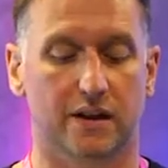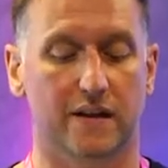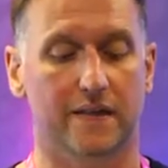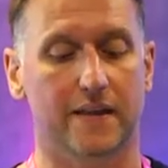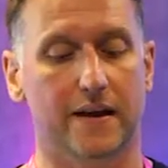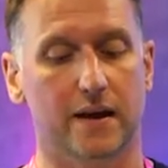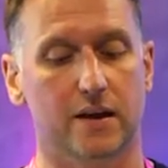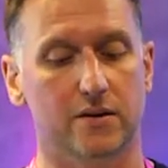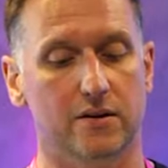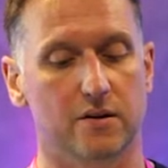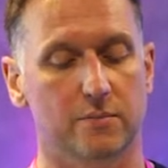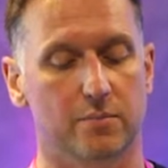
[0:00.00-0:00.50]
And
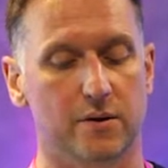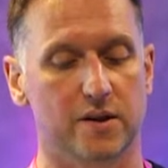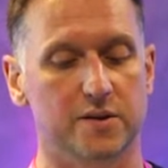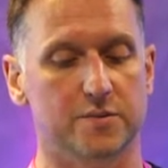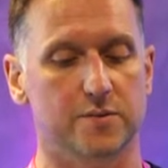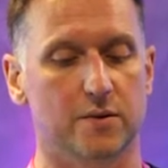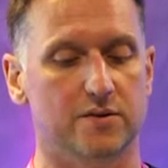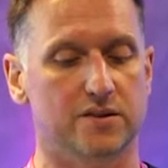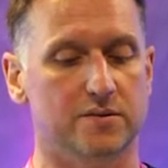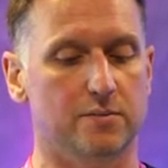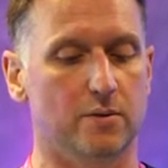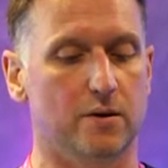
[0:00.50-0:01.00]
that kind of brings
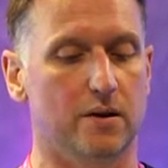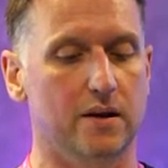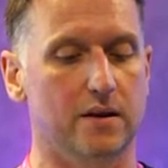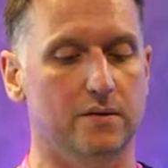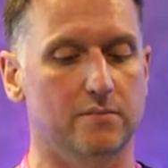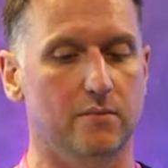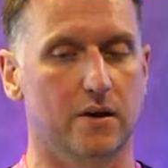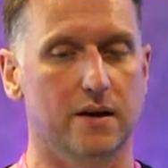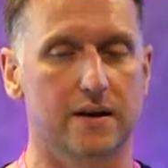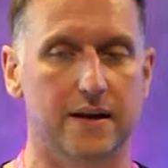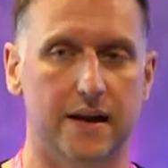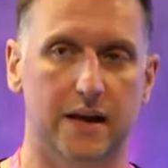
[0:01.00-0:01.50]
me on to
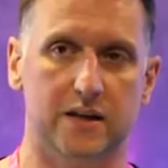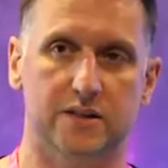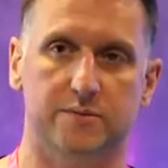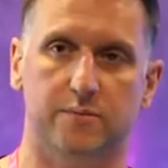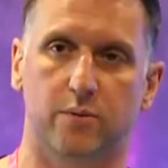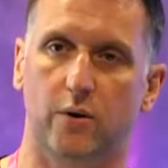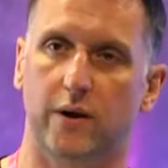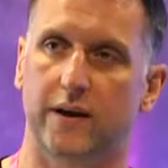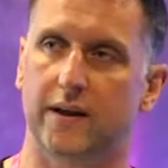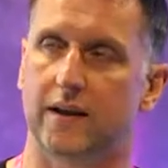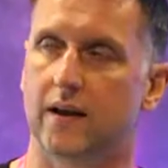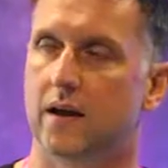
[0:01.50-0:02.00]
my next
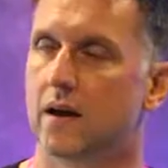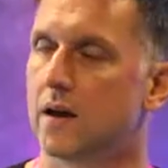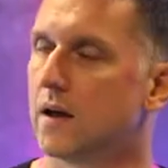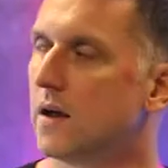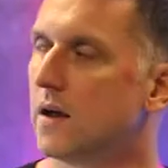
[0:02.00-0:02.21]
point,